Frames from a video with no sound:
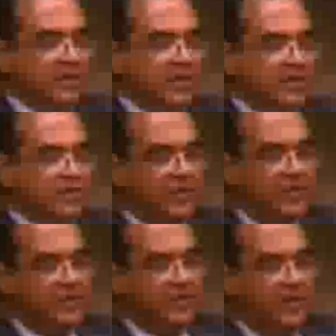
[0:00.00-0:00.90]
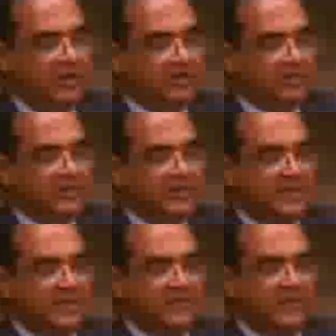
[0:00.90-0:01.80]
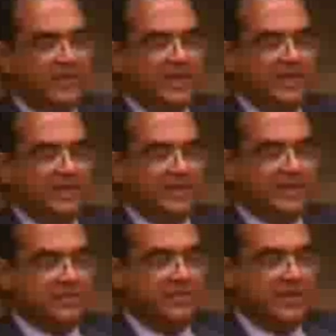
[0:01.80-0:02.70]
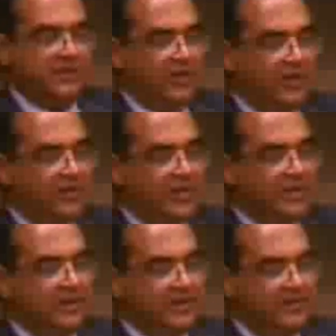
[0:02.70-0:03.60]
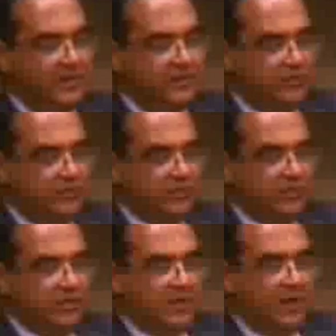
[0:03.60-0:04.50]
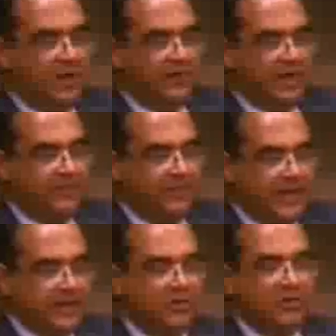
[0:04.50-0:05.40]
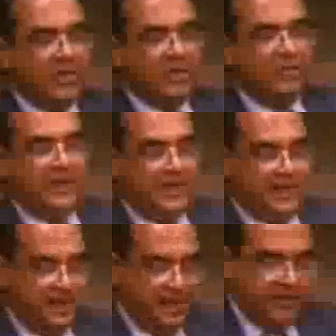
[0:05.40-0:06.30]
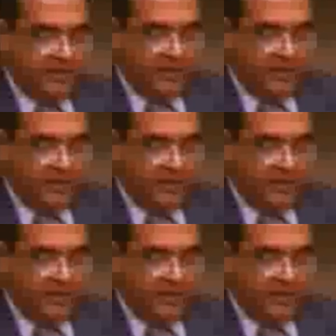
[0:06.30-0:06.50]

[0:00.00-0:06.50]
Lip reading: Controlling the loss resulting from legal risk will involve legal review of impact on documentation